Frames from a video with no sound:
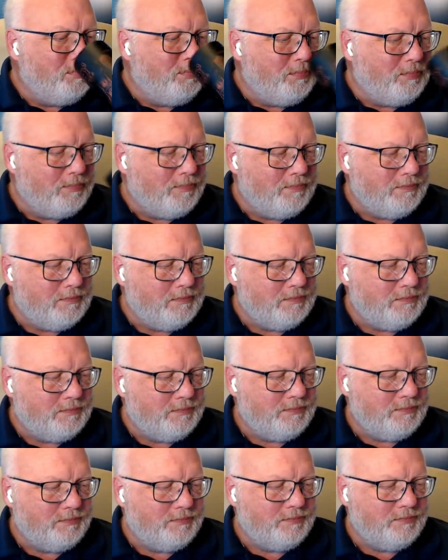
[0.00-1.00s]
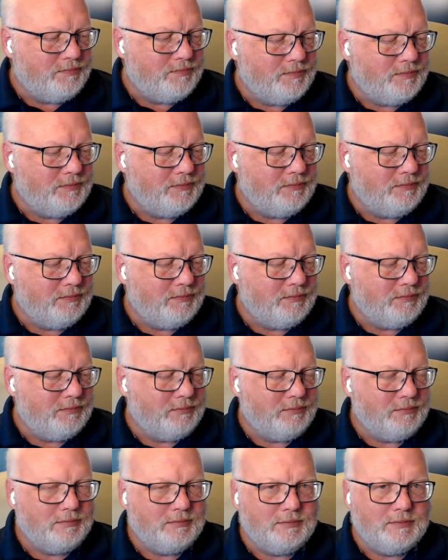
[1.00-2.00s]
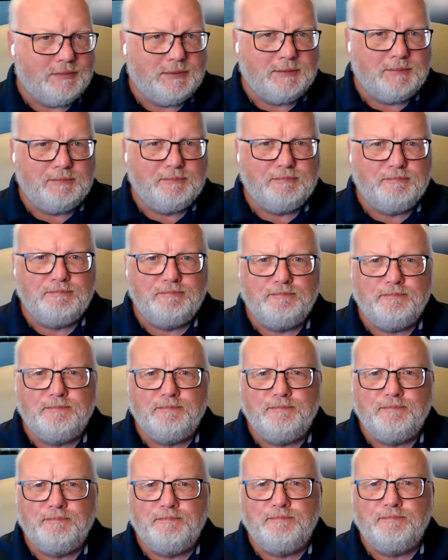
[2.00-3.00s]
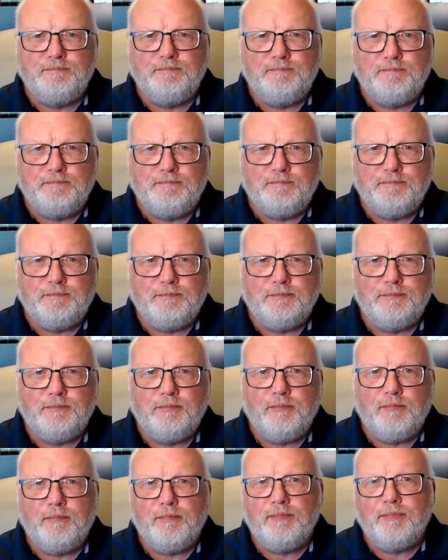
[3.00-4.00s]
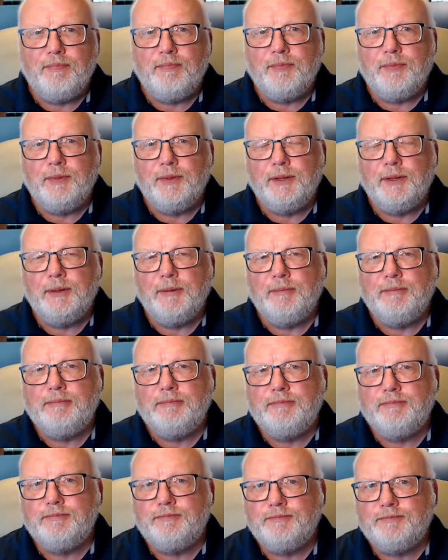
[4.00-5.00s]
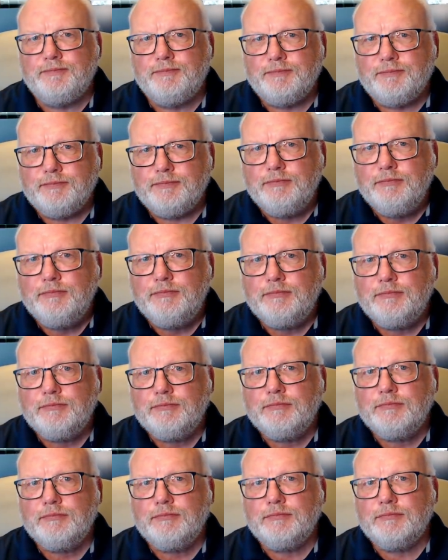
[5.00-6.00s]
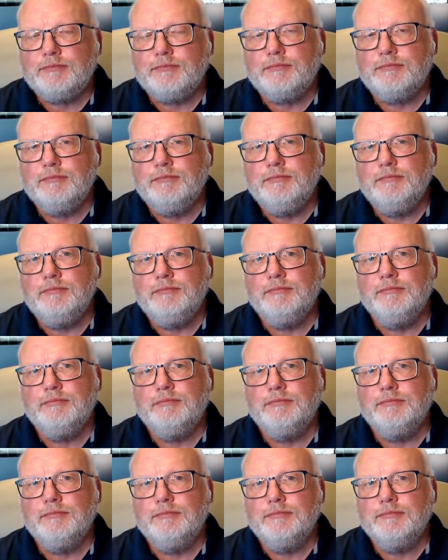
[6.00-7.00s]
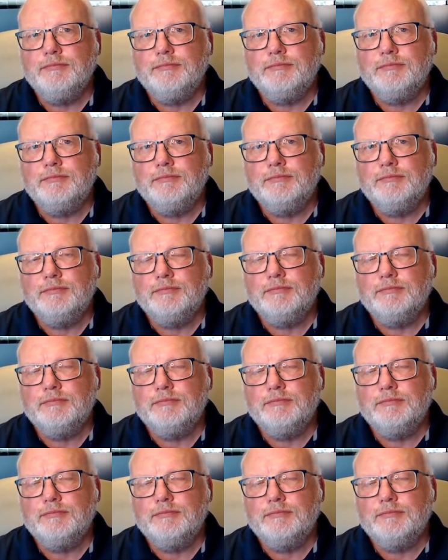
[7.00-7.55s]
The person shown says nothing.